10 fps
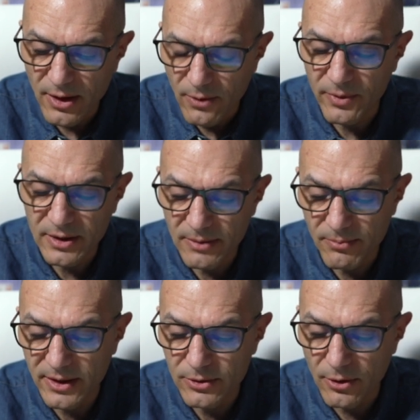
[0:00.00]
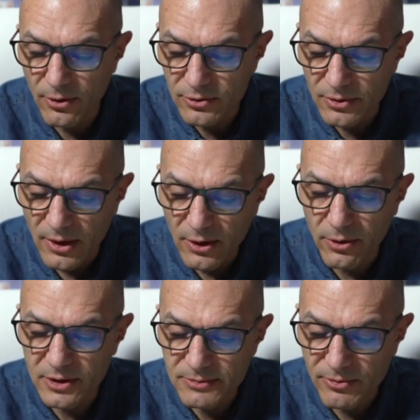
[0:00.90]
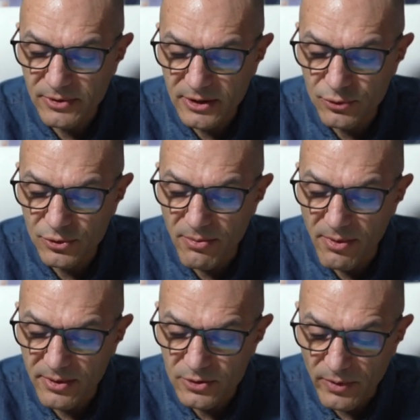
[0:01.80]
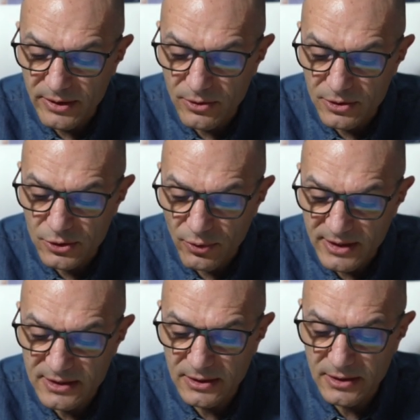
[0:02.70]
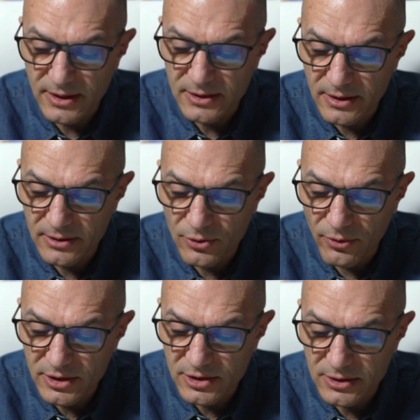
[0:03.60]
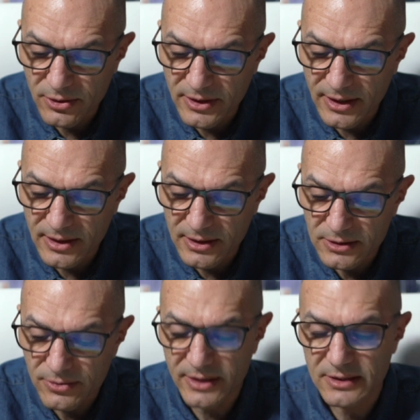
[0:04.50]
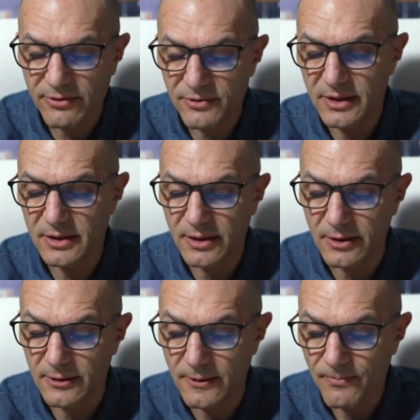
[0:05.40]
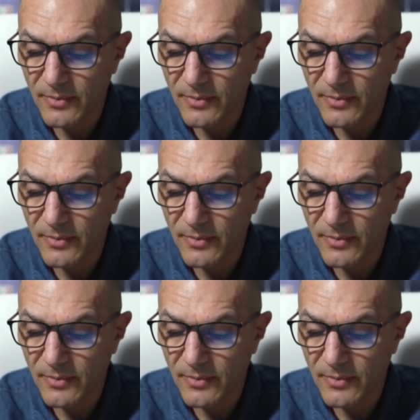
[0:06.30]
will be the load corresponding to the moment when the stress in the adherent reaches the yielding stress of the adherent.